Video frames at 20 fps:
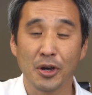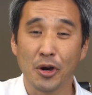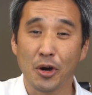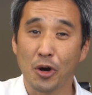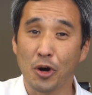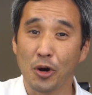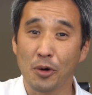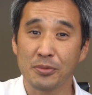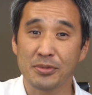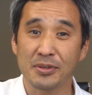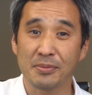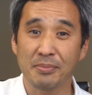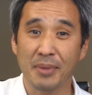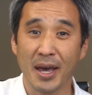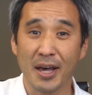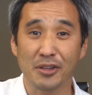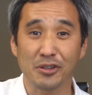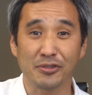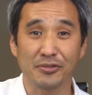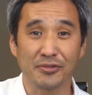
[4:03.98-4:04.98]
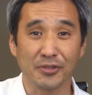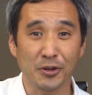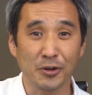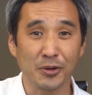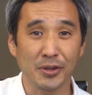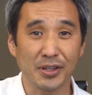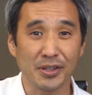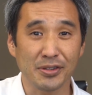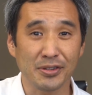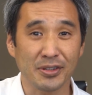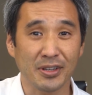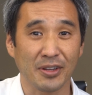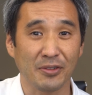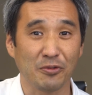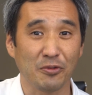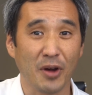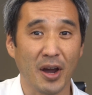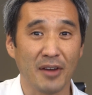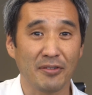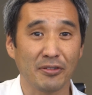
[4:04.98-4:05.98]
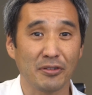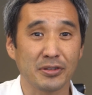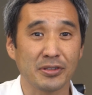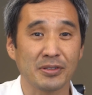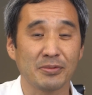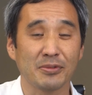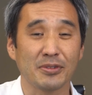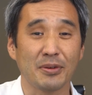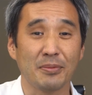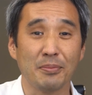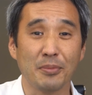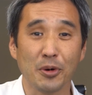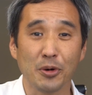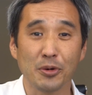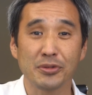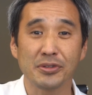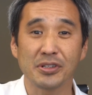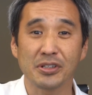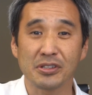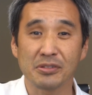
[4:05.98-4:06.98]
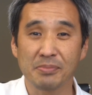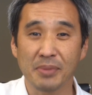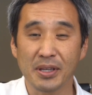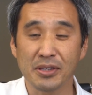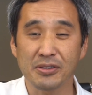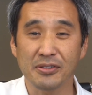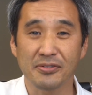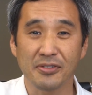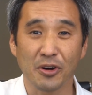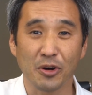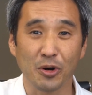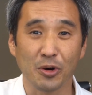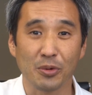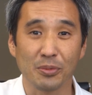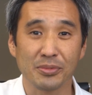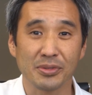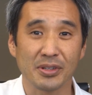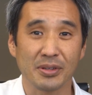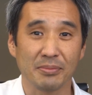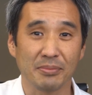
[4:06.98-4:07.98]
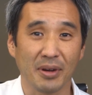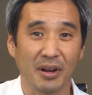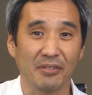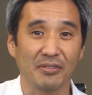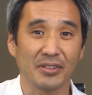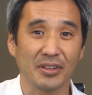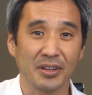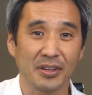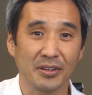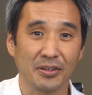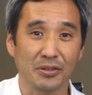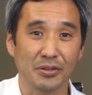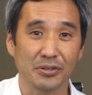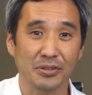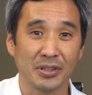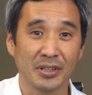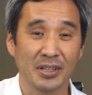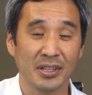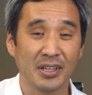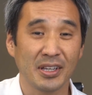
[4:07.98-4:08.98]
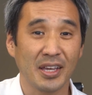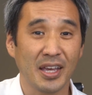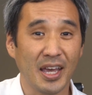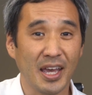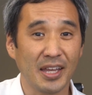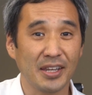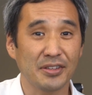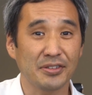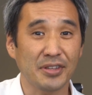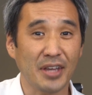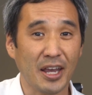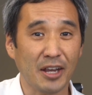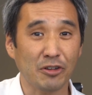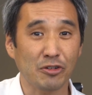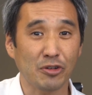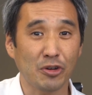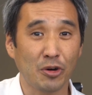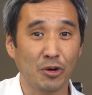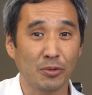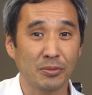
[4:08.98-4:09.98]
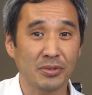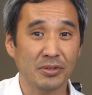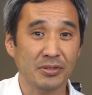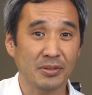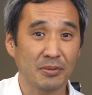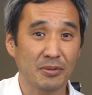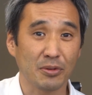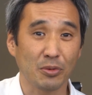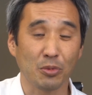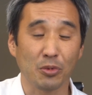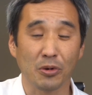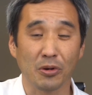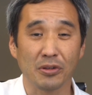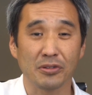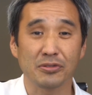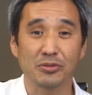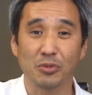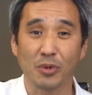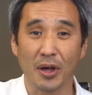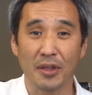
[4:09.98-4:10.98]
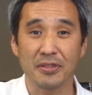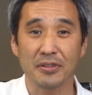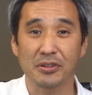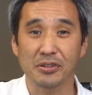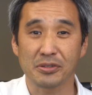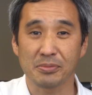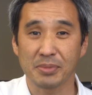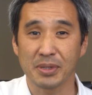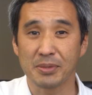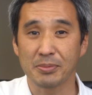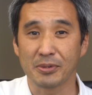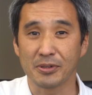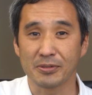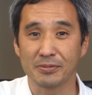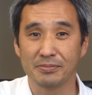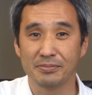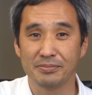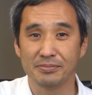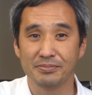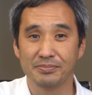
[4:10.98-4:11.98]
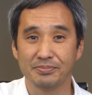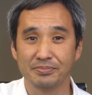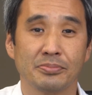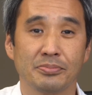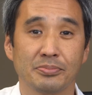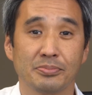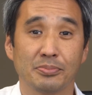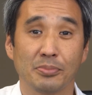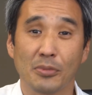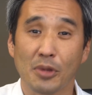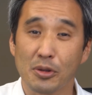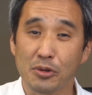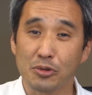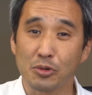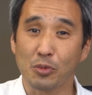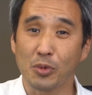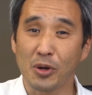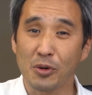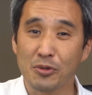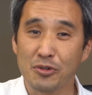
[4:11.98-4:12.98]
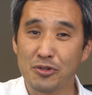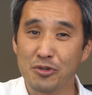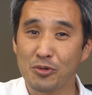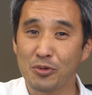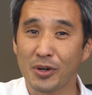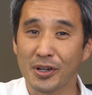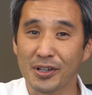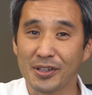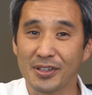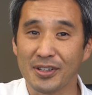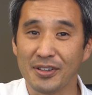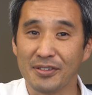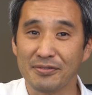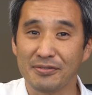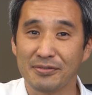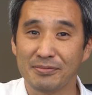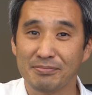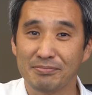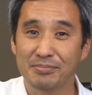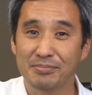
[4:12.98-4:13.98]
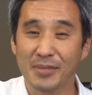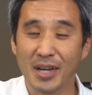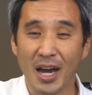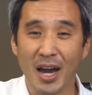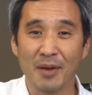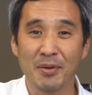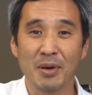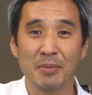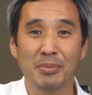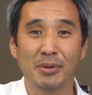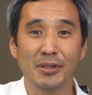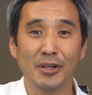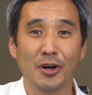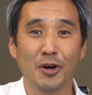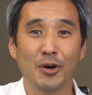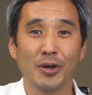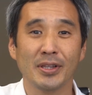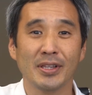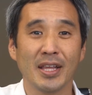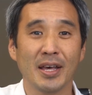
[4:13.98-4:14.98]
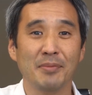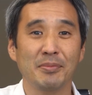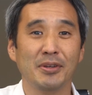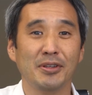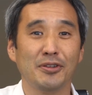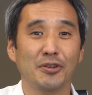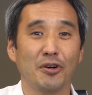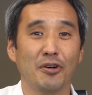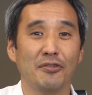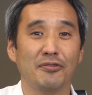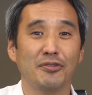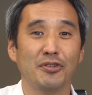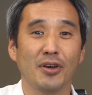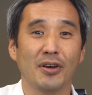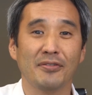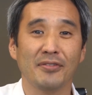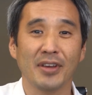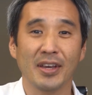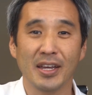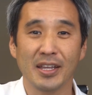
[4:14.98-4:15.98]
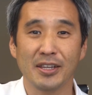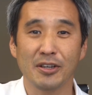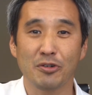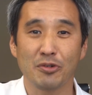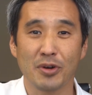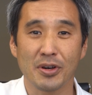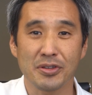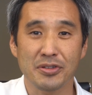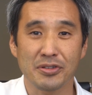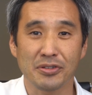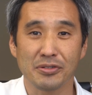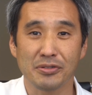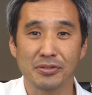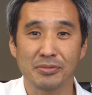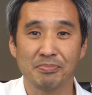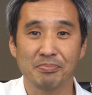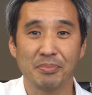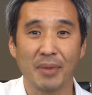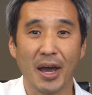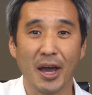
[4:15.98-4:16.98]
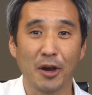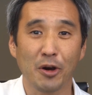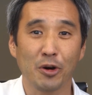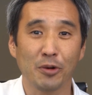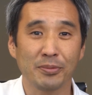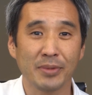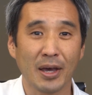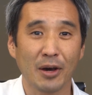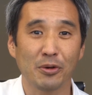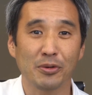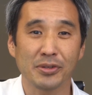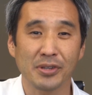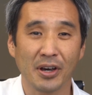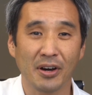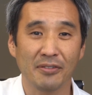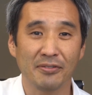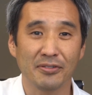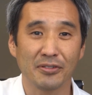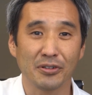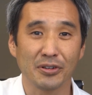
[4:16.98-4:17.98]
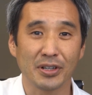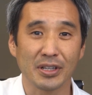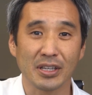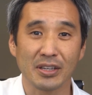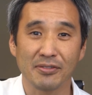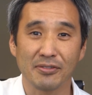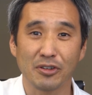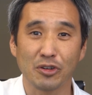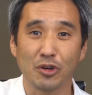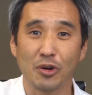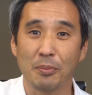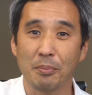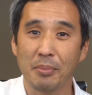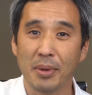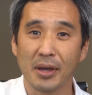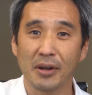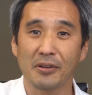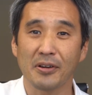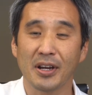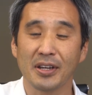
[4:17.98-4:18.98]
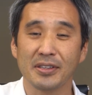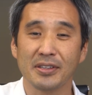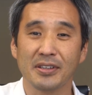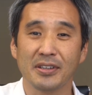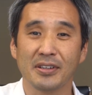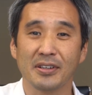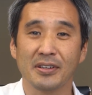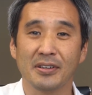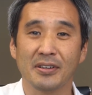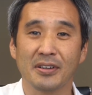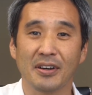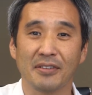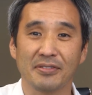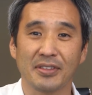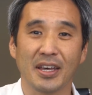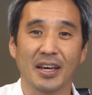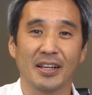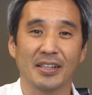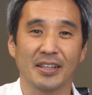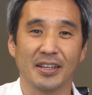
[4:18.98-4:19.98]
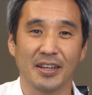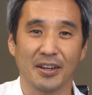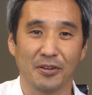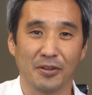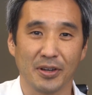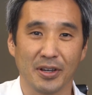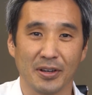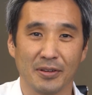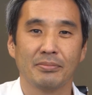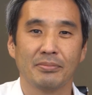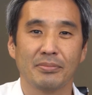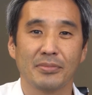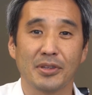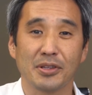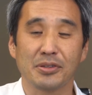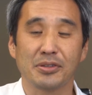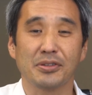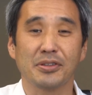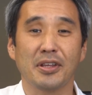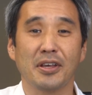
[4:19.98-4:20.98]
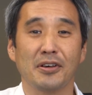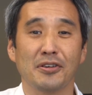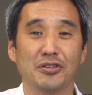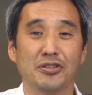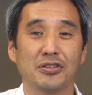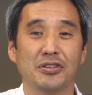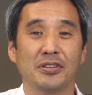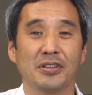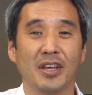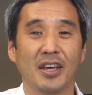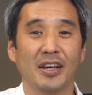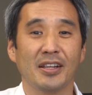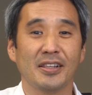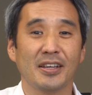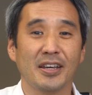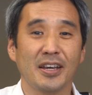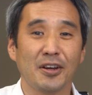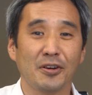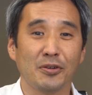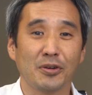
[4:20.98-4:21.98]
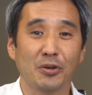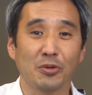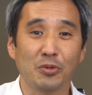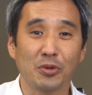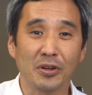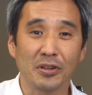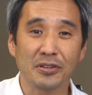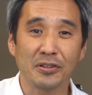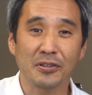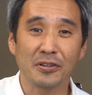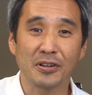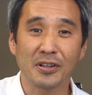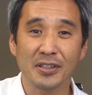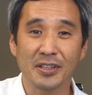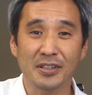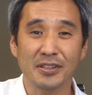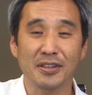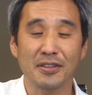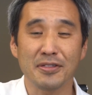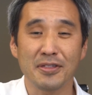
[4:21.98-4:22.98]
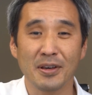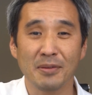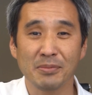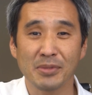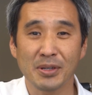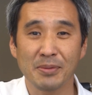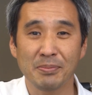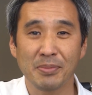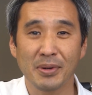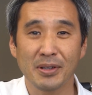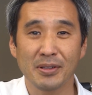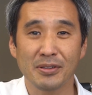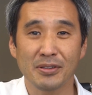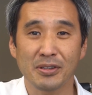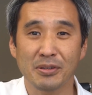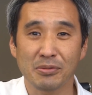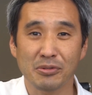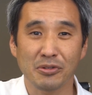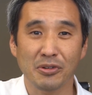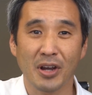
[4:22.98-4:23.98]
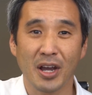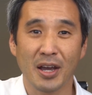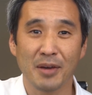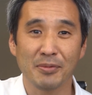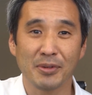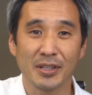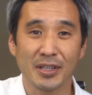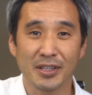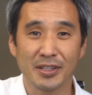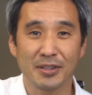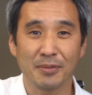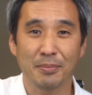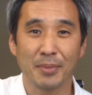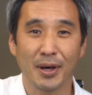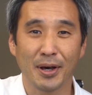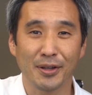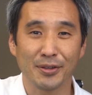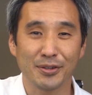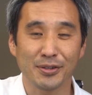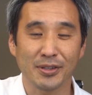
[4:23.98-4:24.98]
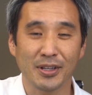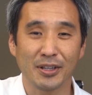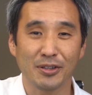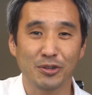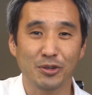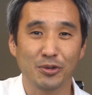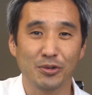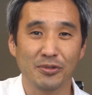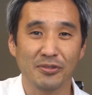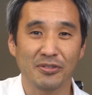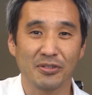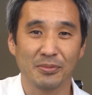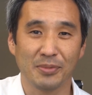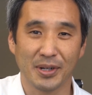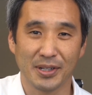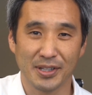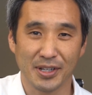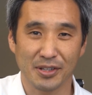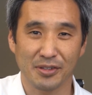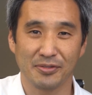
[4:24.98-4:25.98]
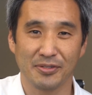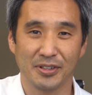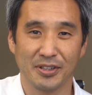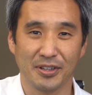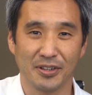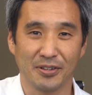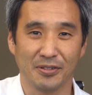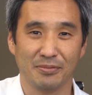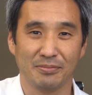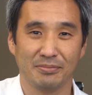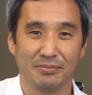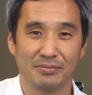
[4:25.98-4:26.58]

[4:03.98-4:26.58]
Homes in Palos Verdes can rival some of the most expensive homes in Beverly Hills, and is actually home to some of the world's wealthiest people. So where would you want to live? Comment below and let me know if you have any questions. I hope that was helpful in giving you a better idea of the LA area. This is Dale.shin, LA Area Realtor. Click the thumbs up button, subscribe, and hit the bell to stay tuned for my next video.